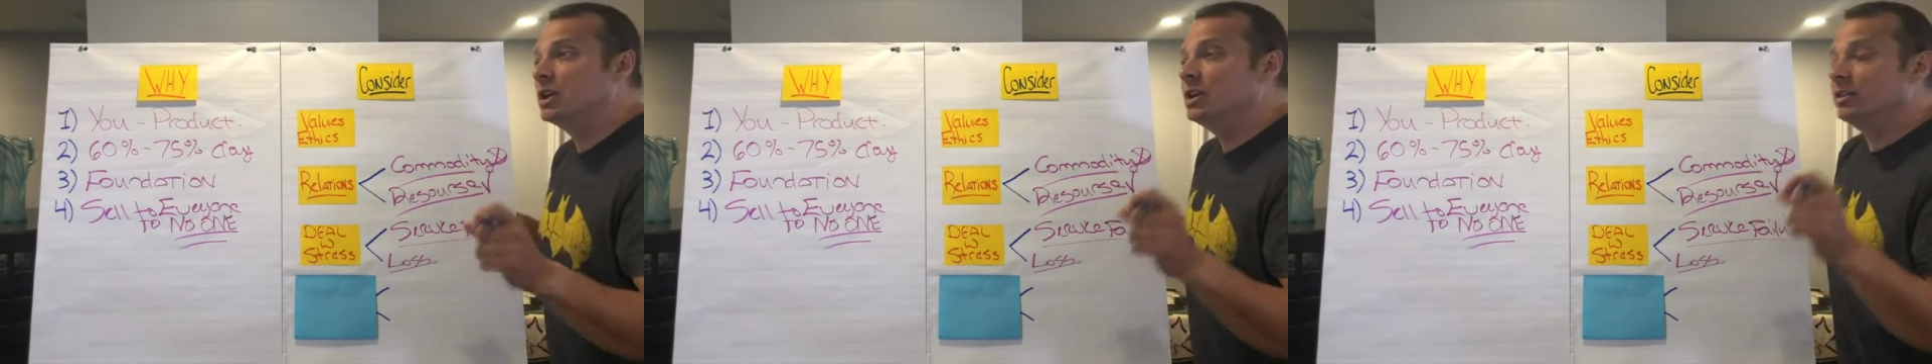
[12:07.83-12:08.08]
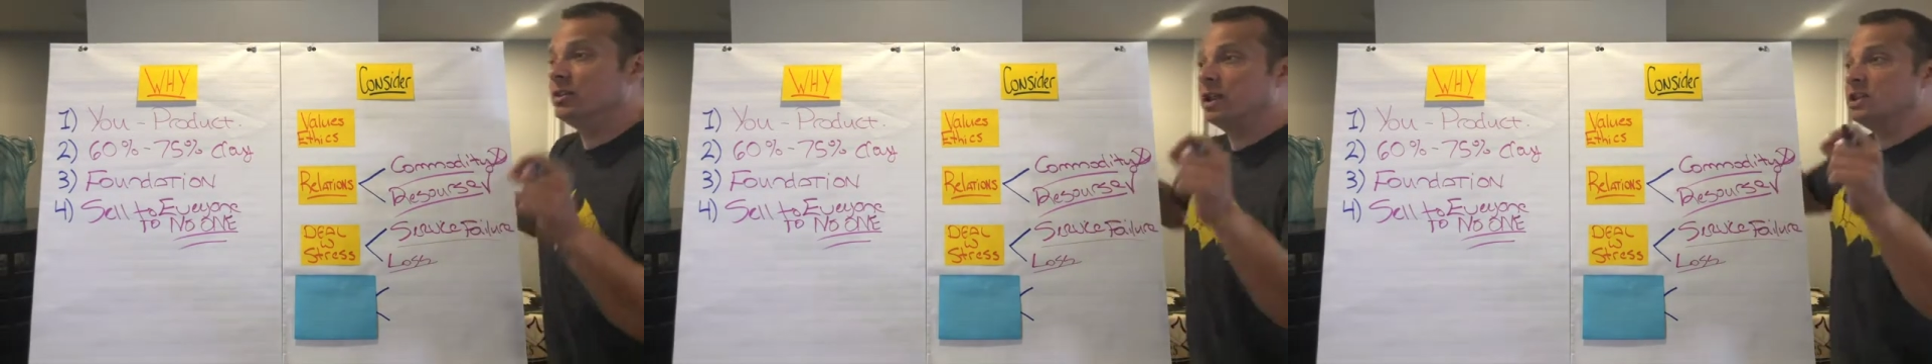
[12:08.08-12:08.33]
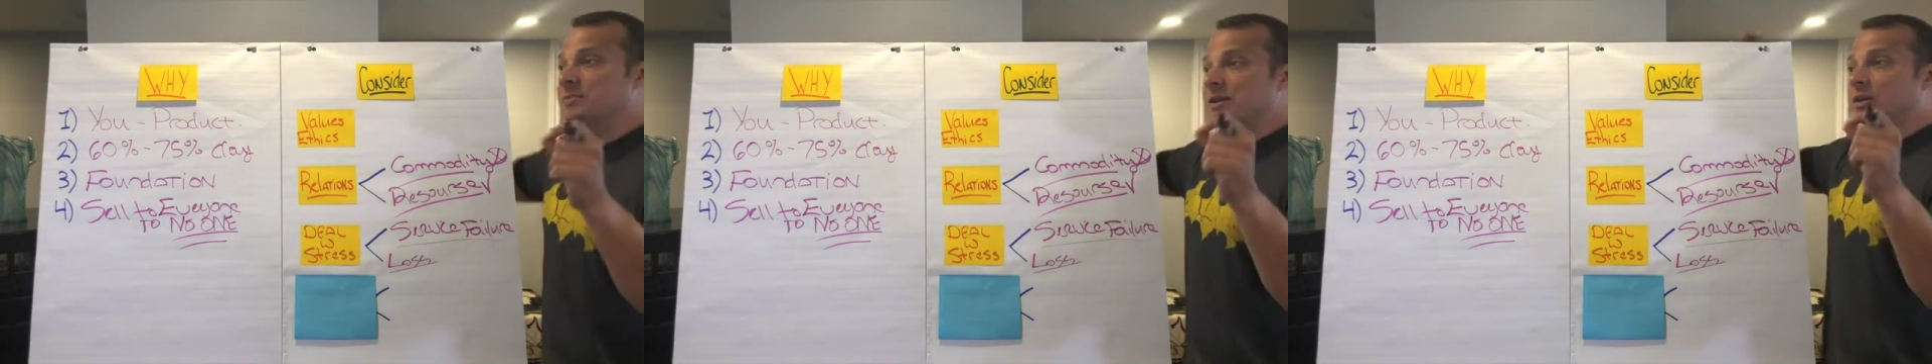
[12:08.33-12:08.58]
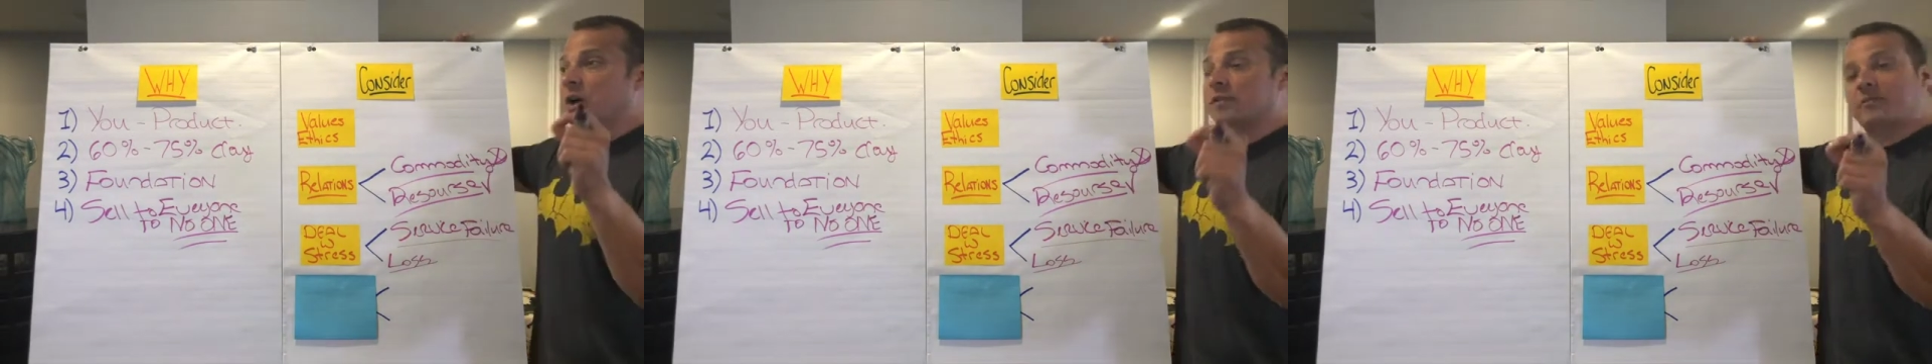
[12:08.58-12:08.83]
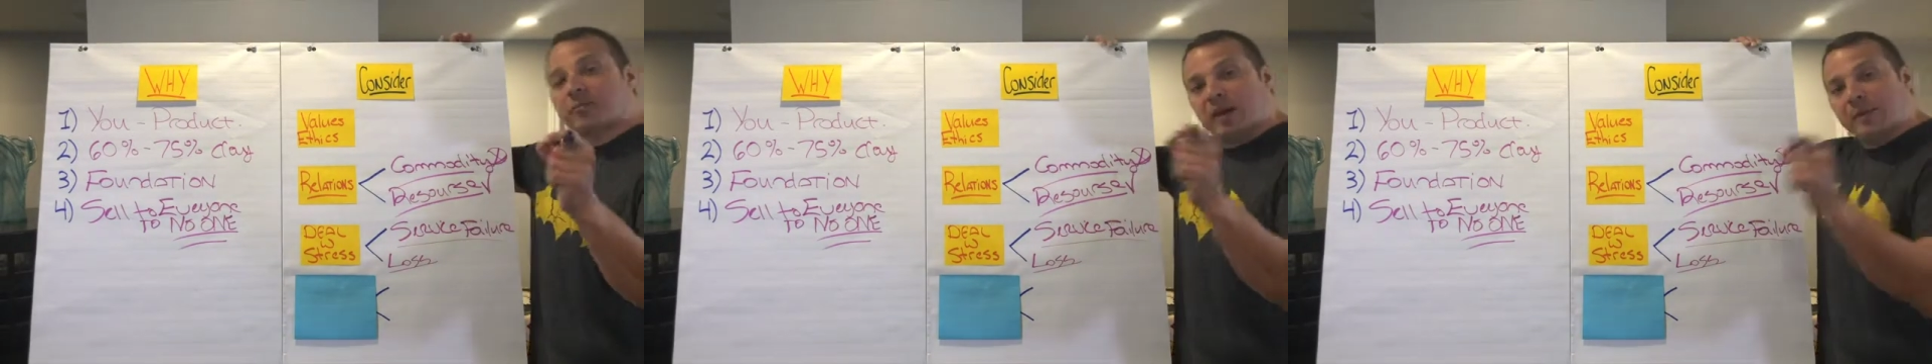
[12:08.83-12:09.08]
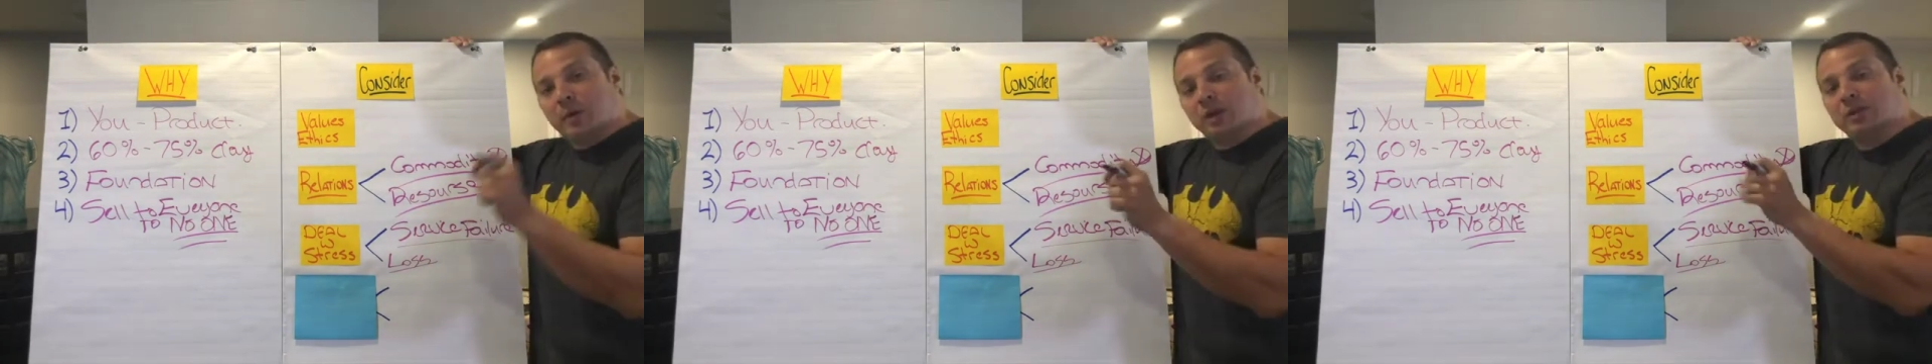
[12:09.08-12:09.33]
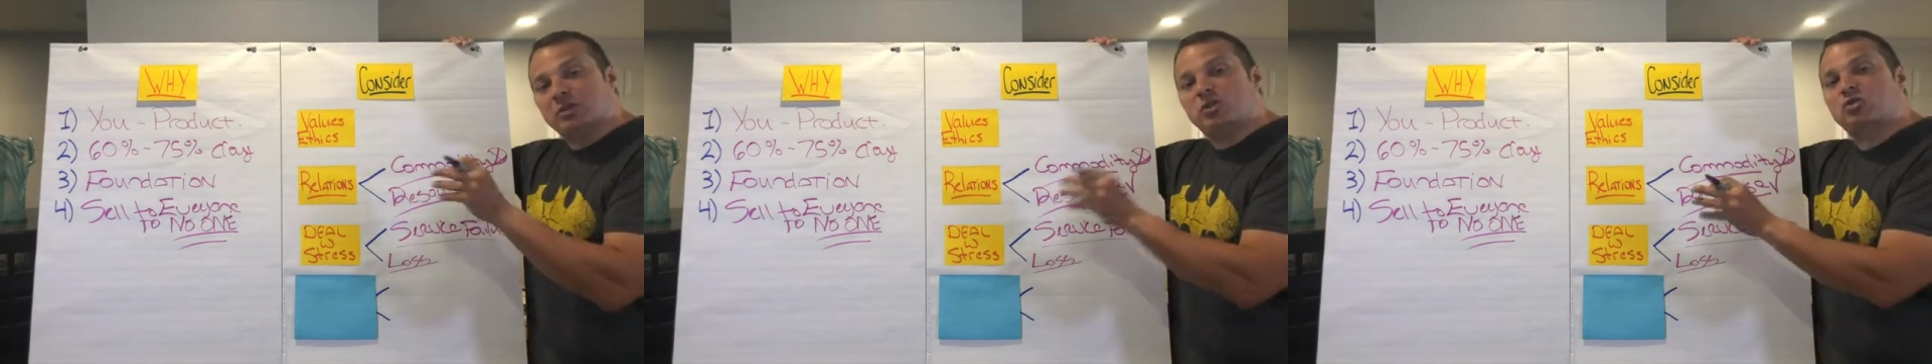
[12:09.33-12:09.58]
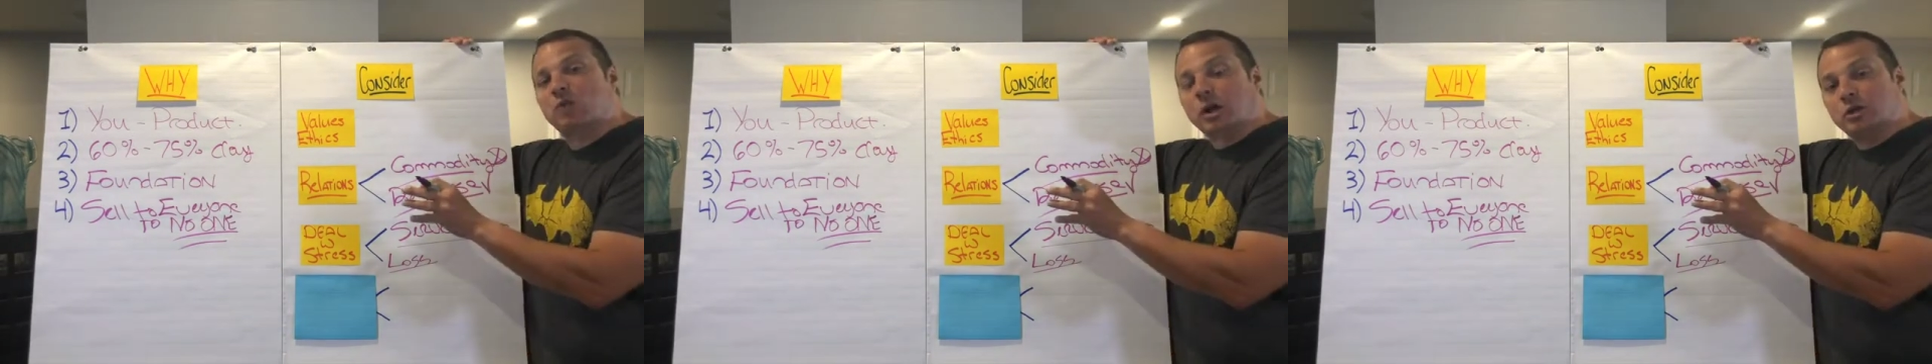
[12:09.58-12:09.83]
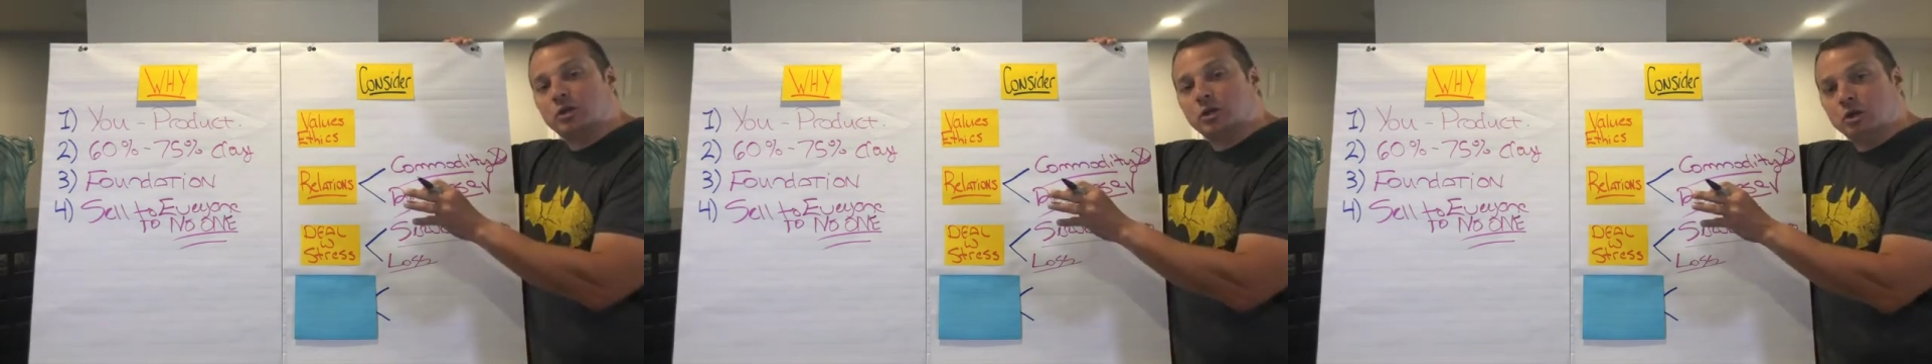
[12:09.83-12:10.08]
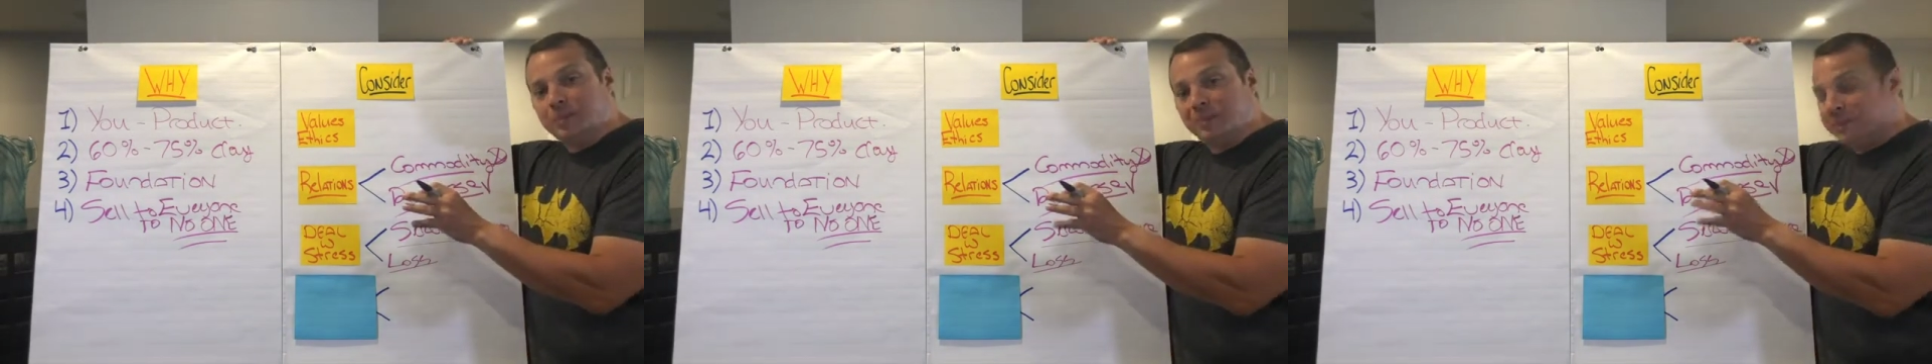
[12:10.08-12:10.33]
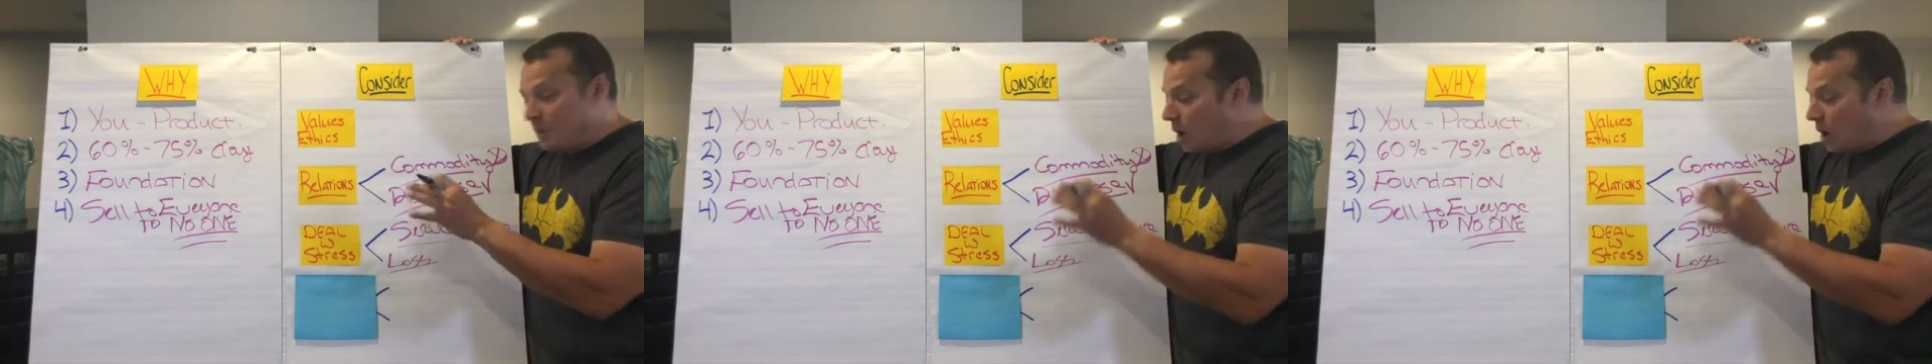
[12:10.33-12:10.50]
there tends to be a lot of framework and structure